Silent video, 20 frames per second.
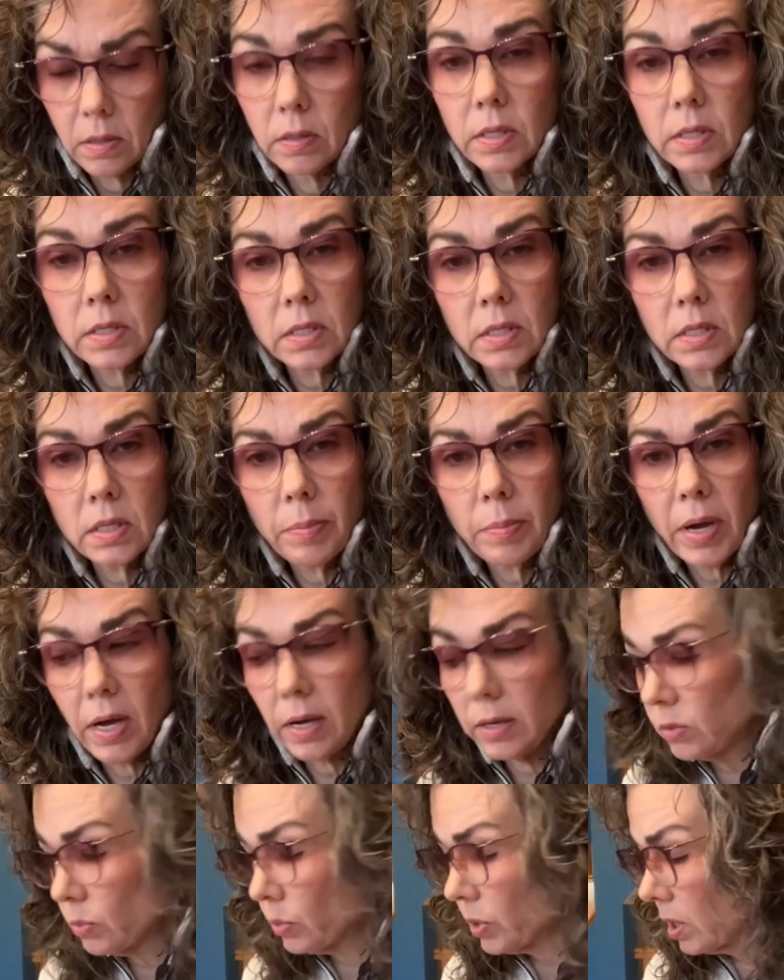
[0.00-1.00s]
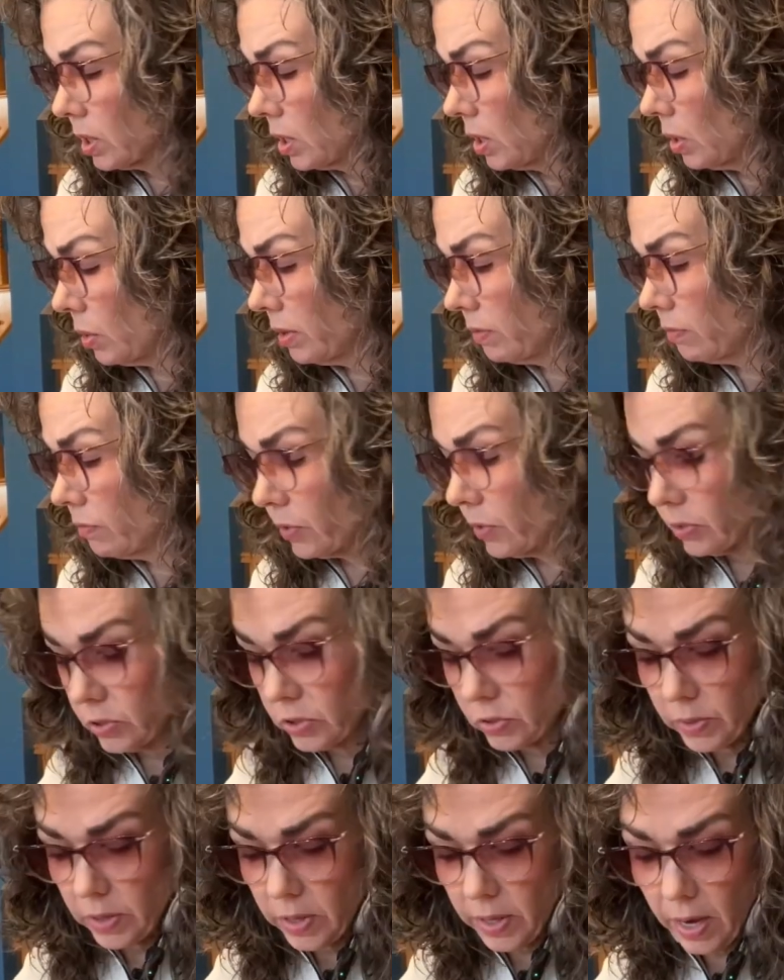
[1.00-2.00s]
This is the bond. We're going to go in
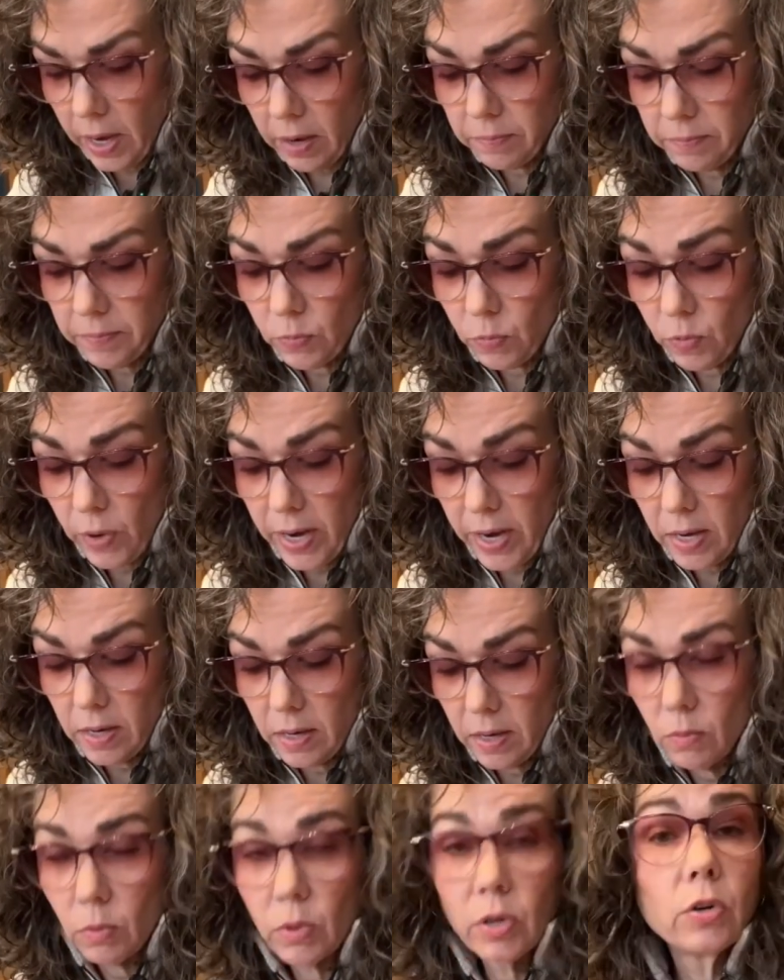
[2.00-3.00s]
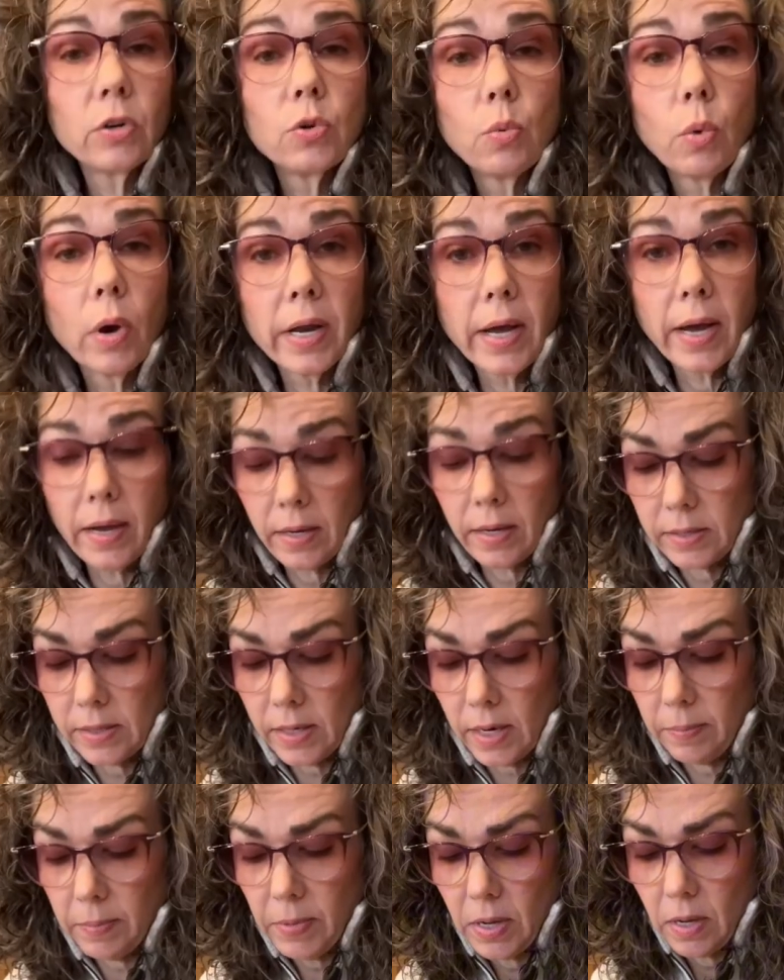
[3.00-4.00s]
first with that, right? We're going to do one eye at a
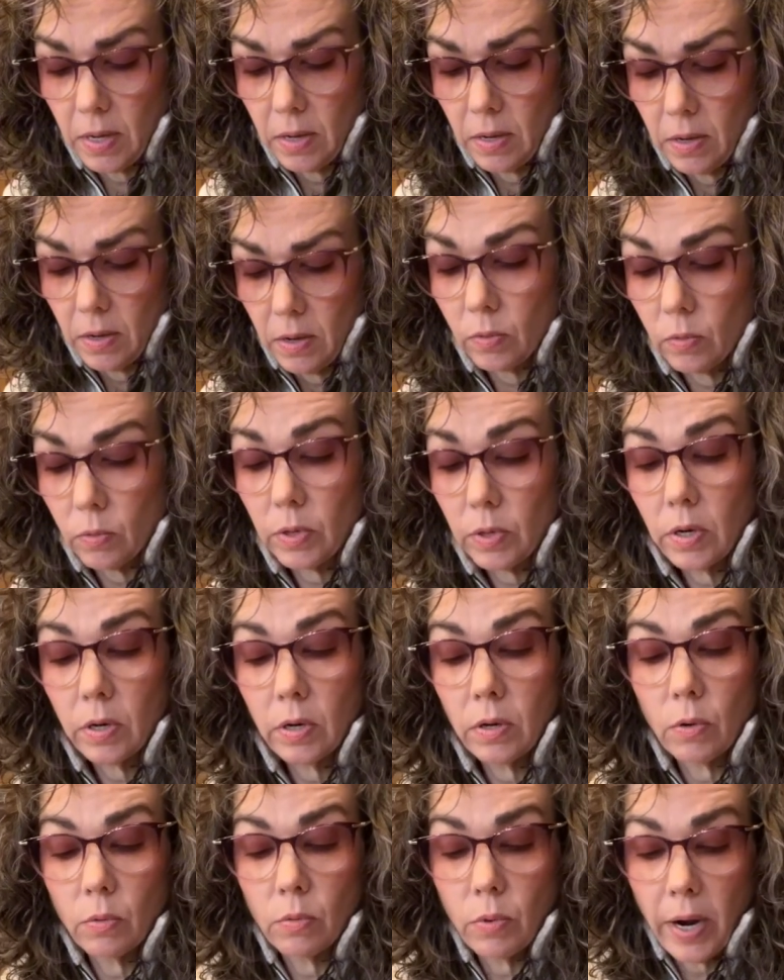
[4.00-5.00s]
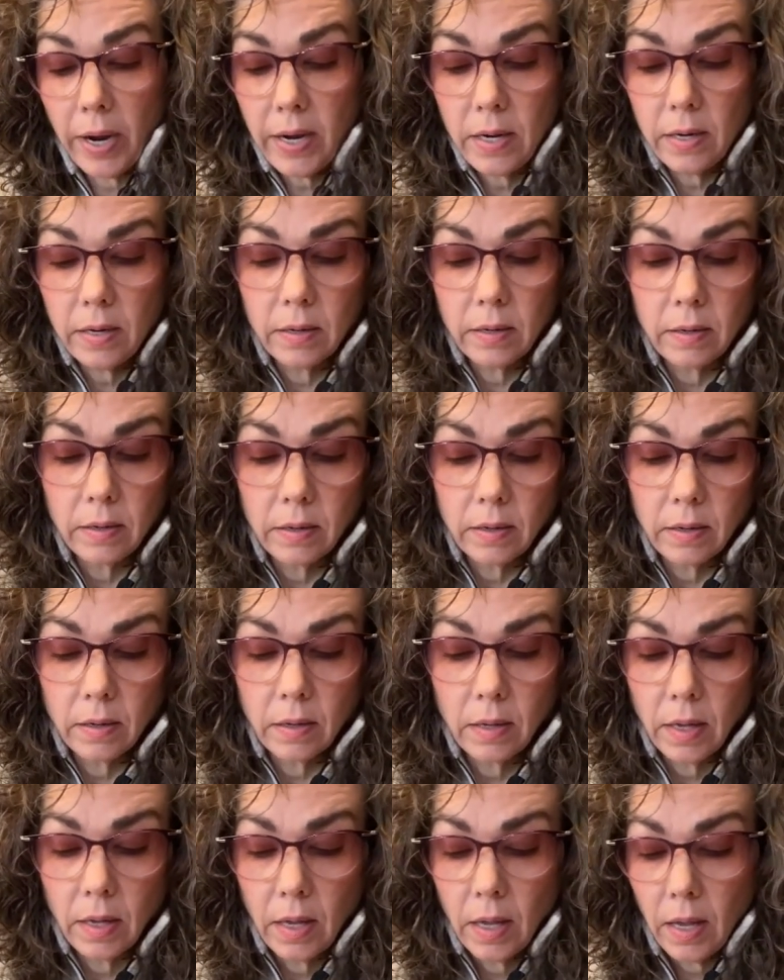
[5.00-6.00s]
time. We're going to go right
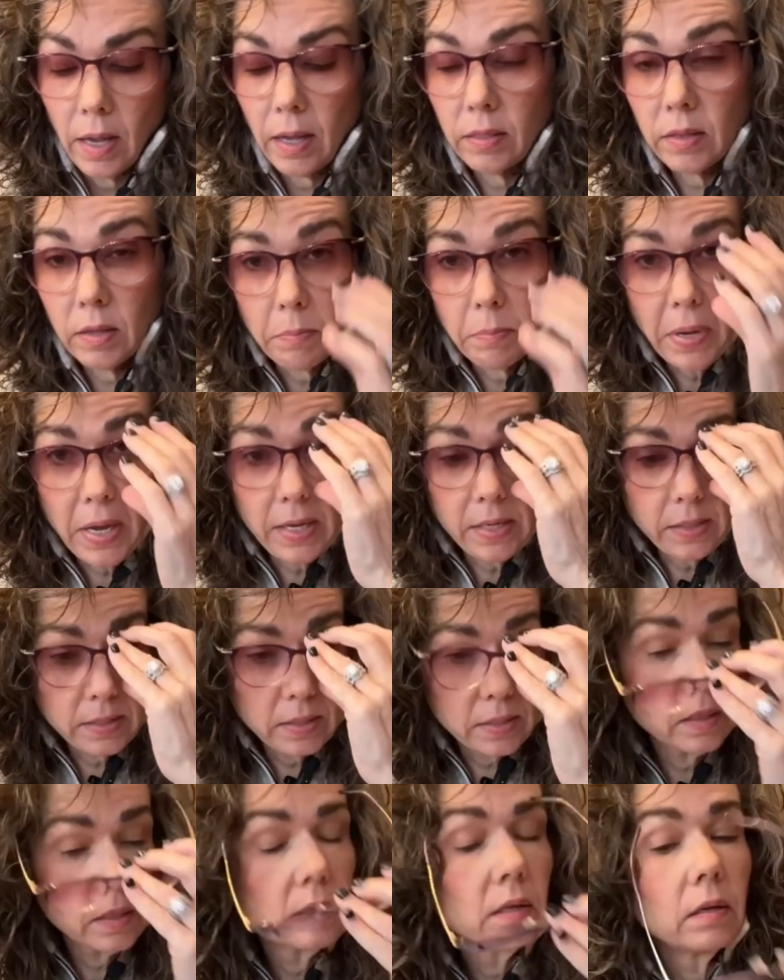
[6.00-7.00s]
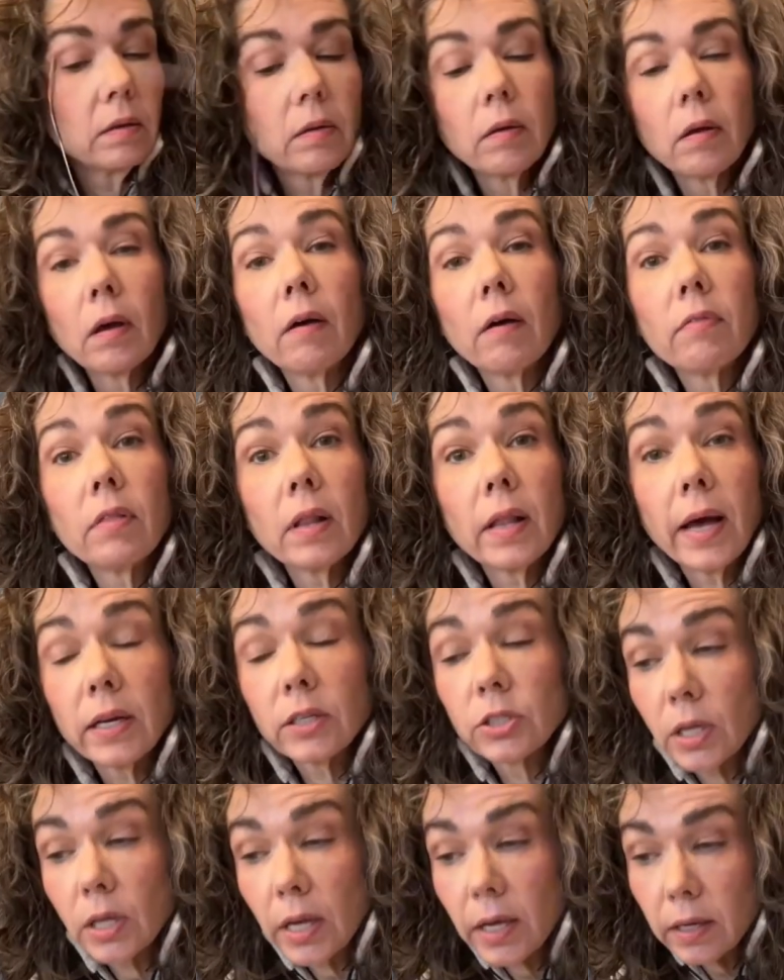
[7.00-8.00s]
at the base of the
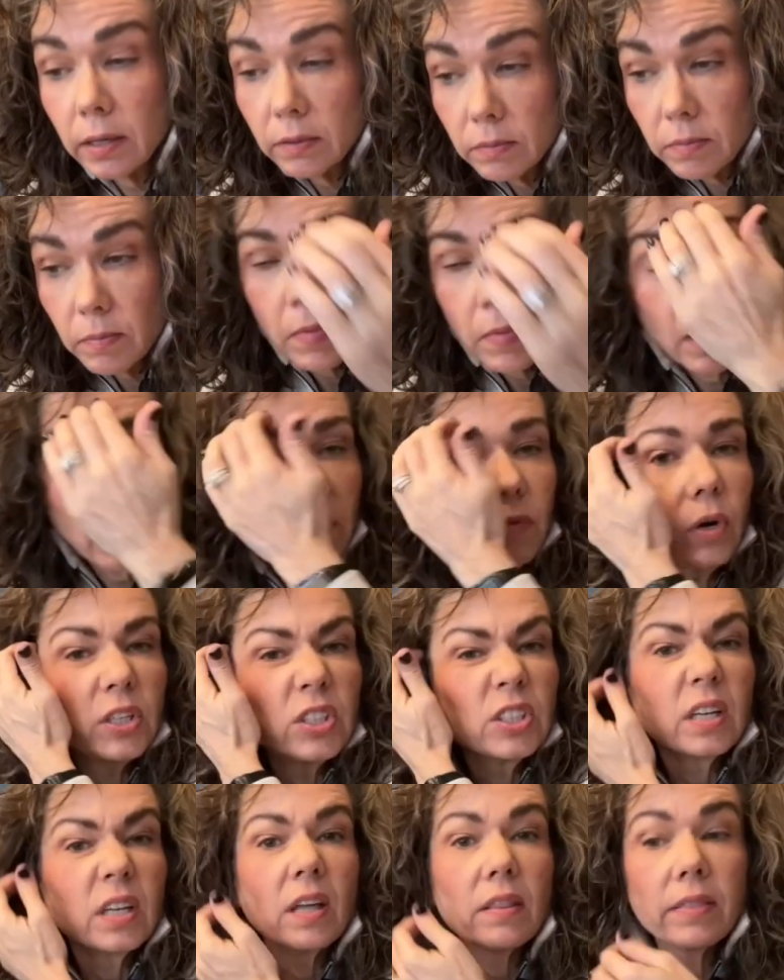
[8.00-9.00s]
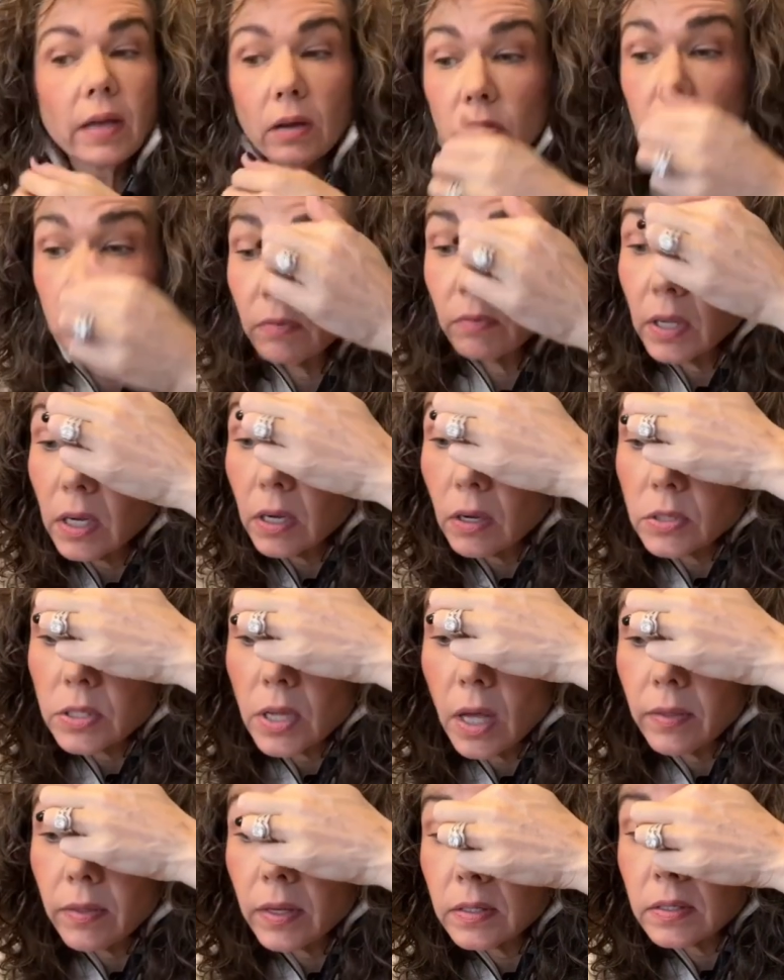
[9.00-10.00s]
lash line. I've watched like 1,000 videos
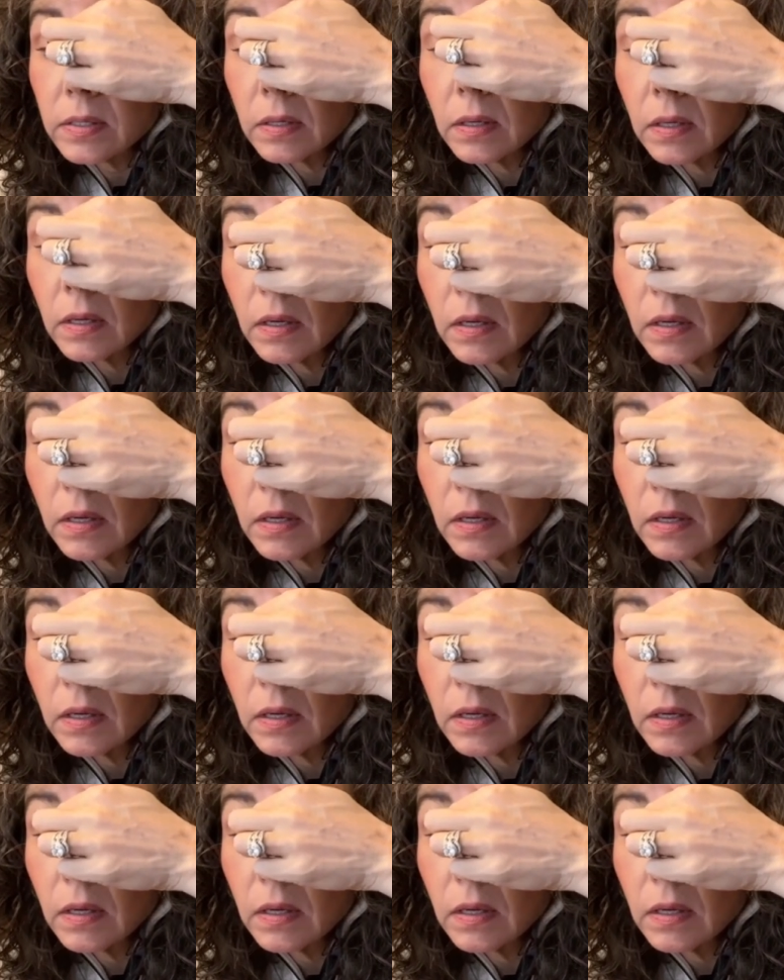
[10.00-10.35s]
on this.